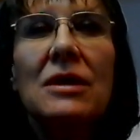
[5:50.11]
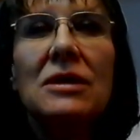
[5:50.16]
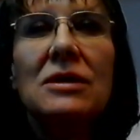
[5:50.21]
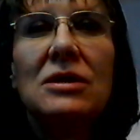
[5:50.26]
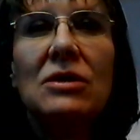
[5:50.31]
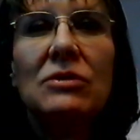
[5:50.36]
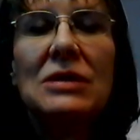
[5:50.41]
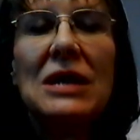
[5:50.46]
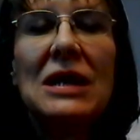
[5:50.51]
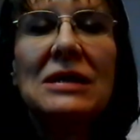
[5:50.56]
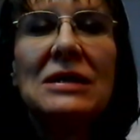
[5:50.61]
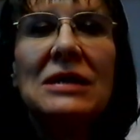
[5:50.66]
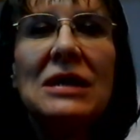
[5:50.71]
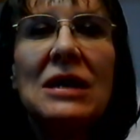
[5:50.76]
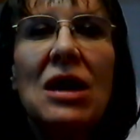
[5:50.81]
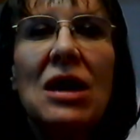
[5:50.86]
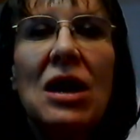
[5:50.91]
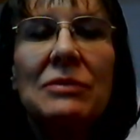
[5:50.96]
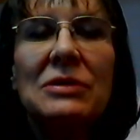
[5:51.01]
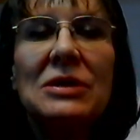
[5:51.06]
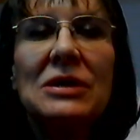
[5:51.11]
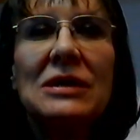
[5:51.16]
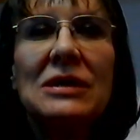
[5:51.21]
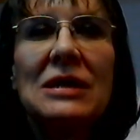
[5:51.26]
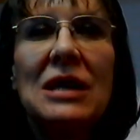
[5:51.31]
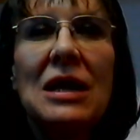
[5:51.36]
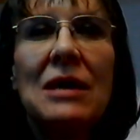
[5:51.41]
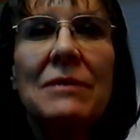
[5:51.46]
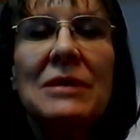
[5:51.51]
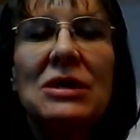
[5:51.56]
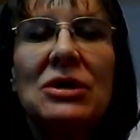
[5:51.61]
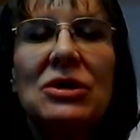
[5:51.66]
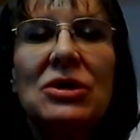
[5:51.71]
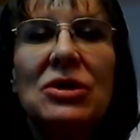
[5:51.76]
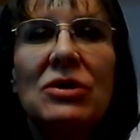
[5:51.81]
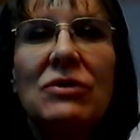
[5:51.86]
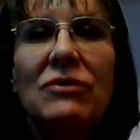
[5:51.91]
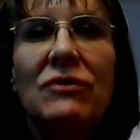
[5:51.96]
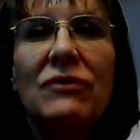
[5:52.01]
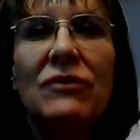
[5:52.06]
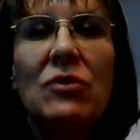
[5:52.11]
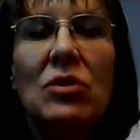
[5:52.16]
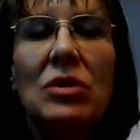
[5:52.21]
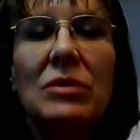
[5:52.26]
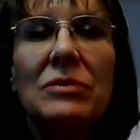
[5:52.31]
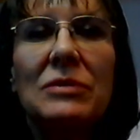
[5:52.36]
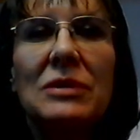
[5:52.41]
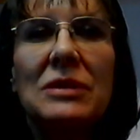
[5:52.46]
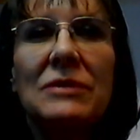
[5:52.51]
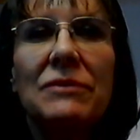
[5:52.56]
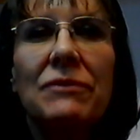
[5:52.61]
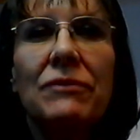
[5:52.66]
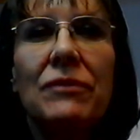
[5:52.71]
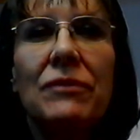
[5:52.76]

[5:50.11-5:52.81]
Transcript: So testing options come in two forms.